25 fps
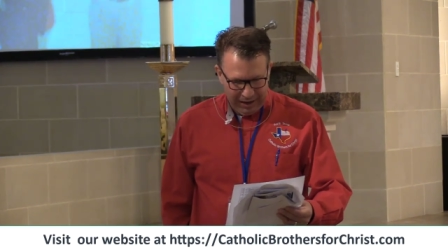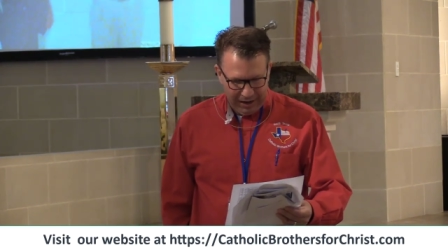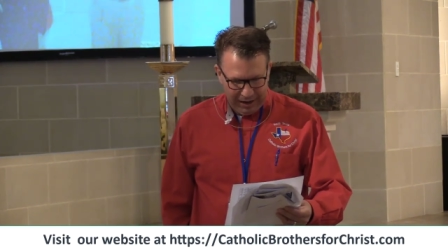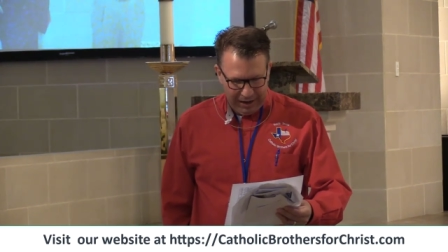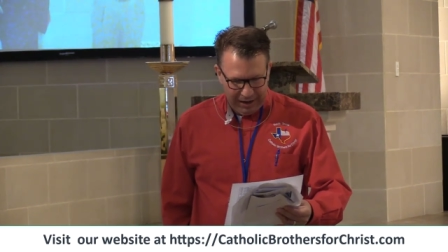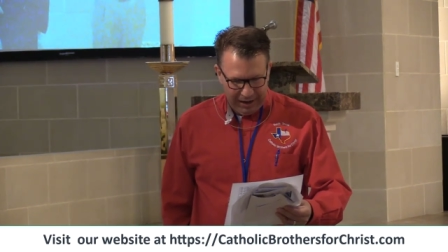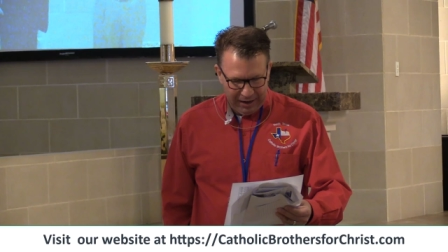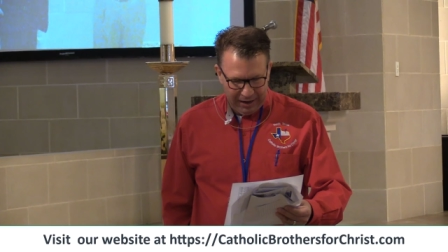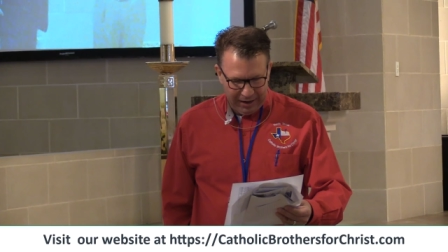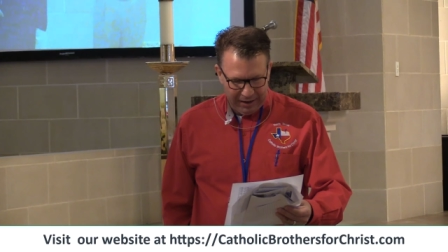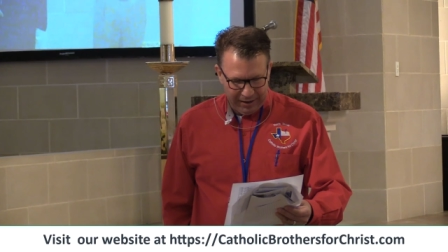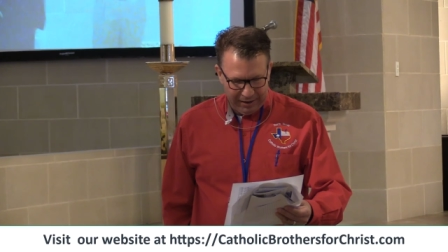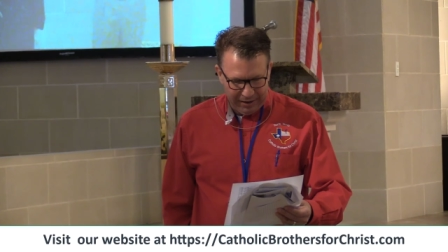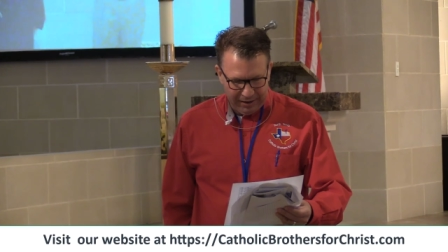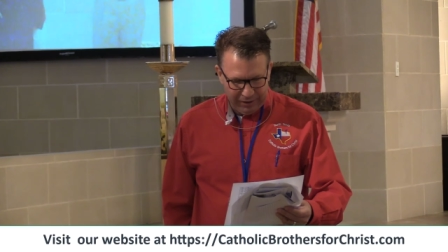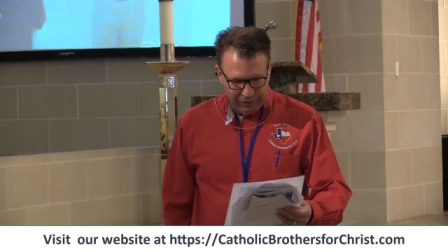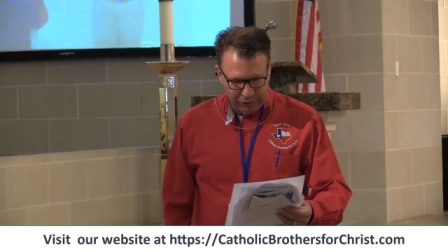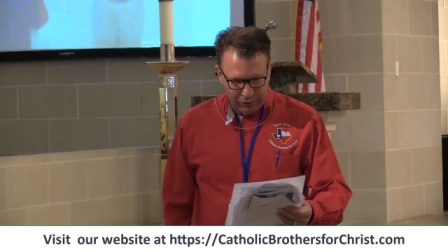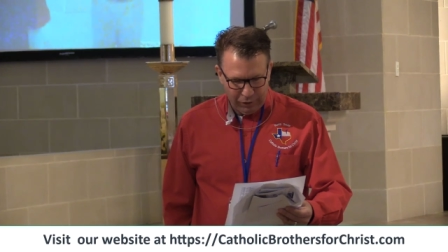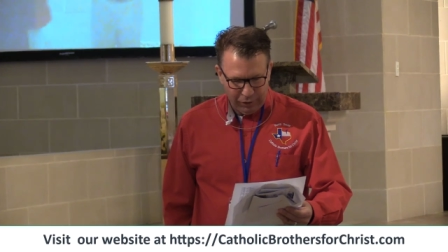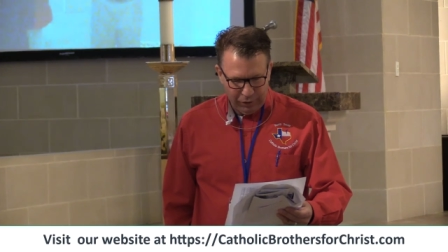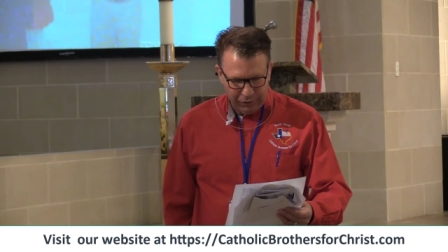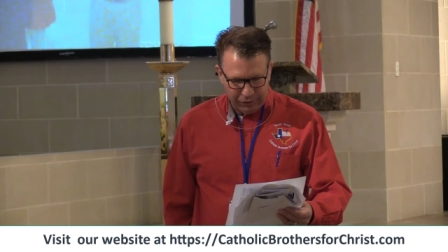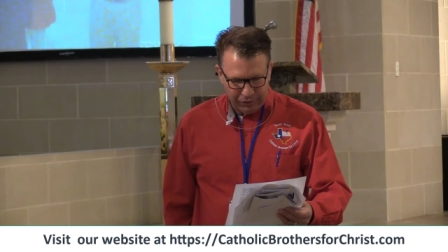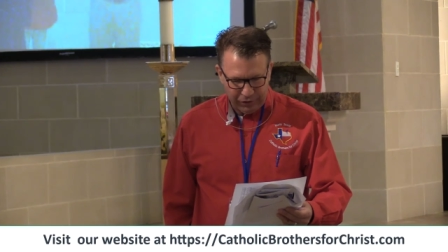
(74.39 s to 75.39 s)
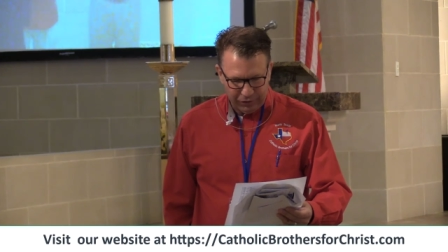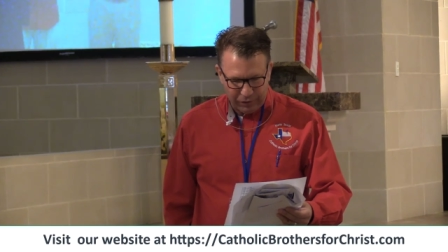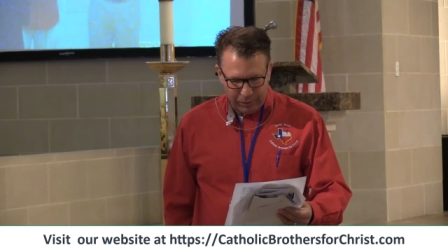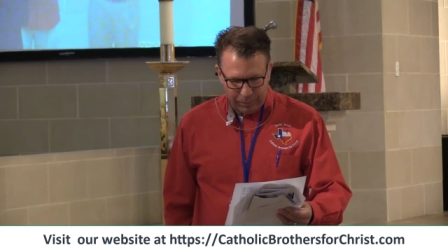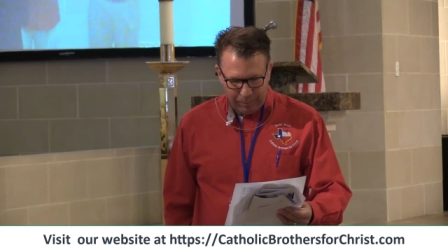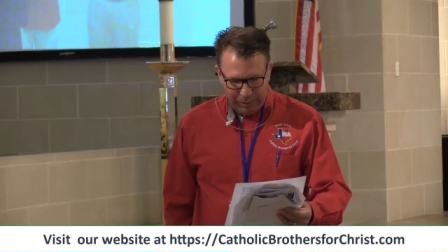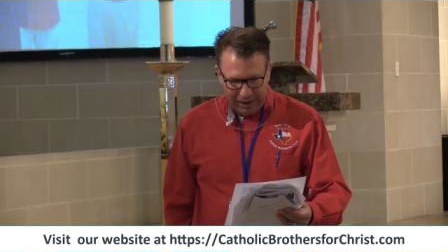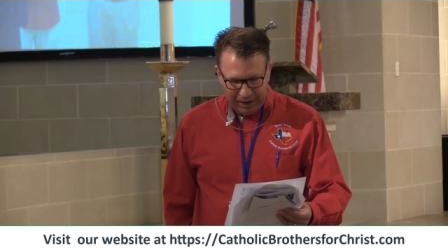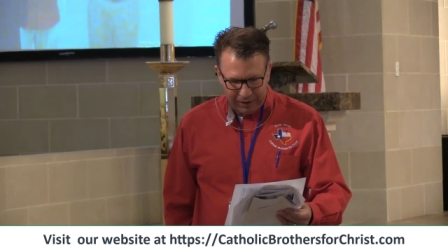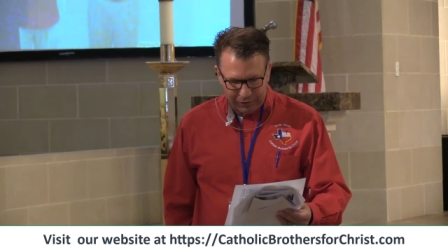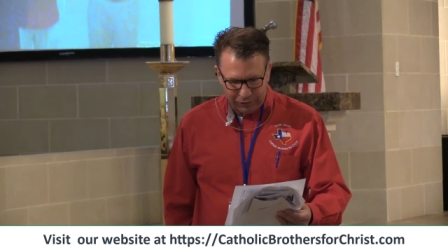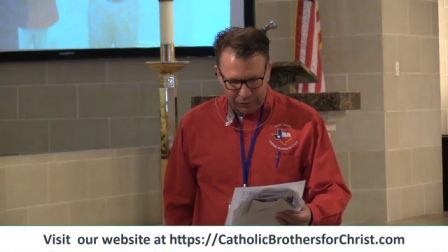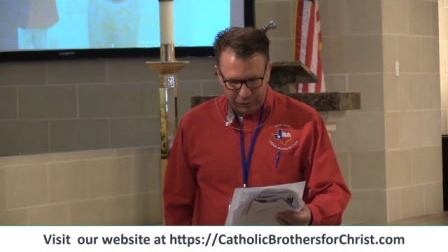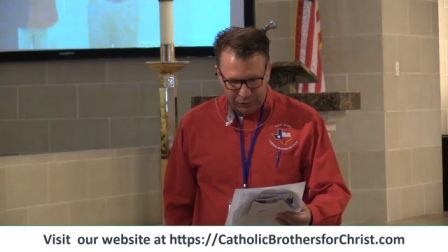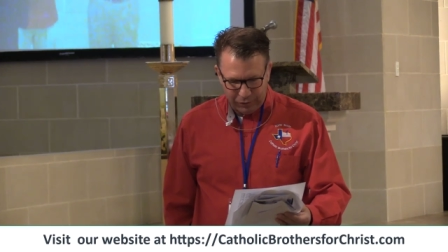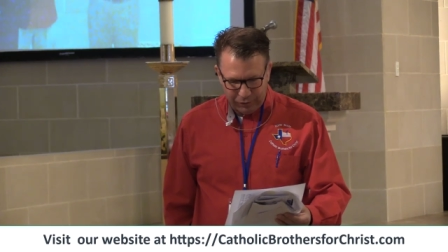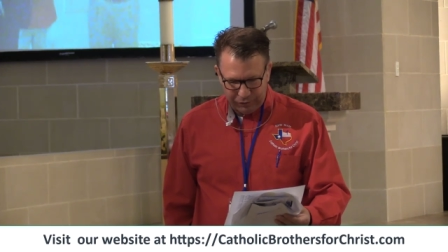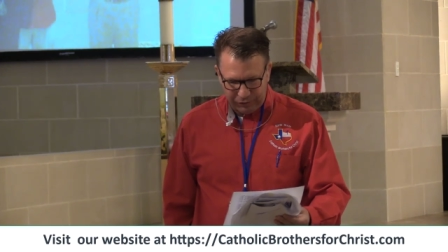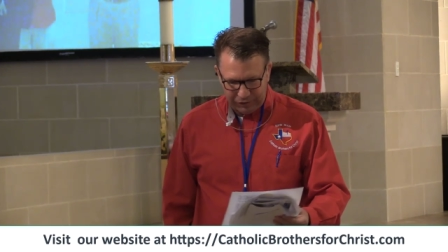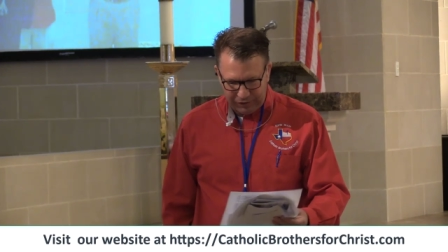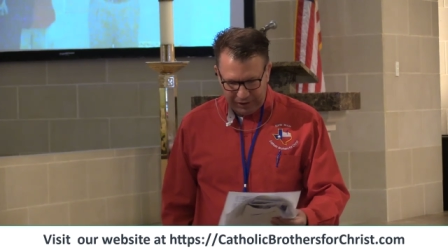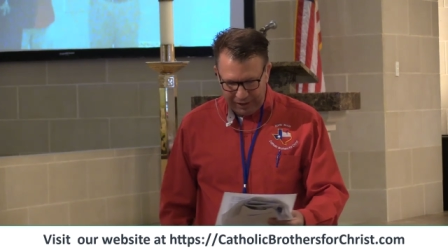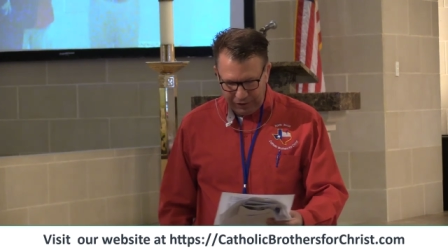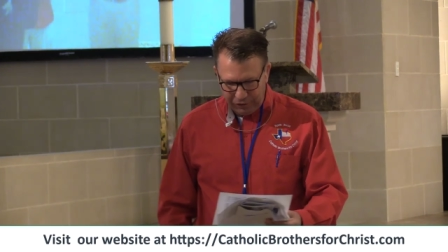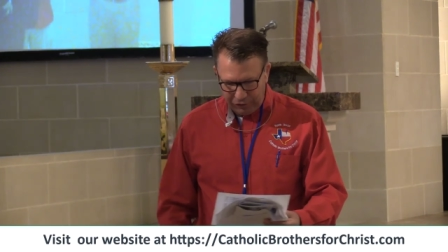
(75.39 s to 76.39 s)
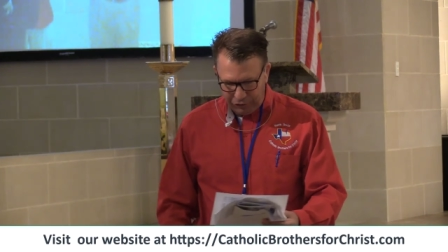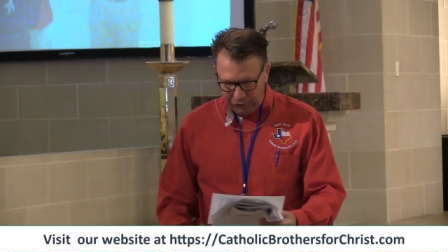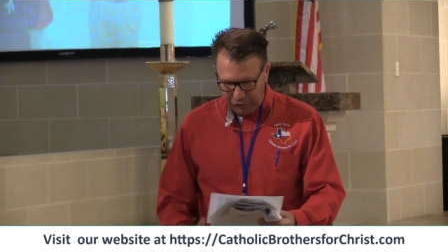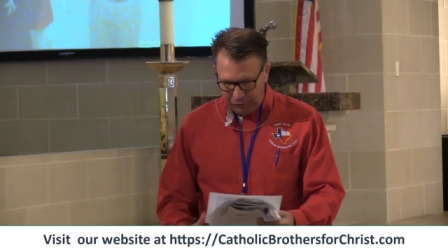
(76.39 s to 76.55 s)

And he serves as the pastor of St.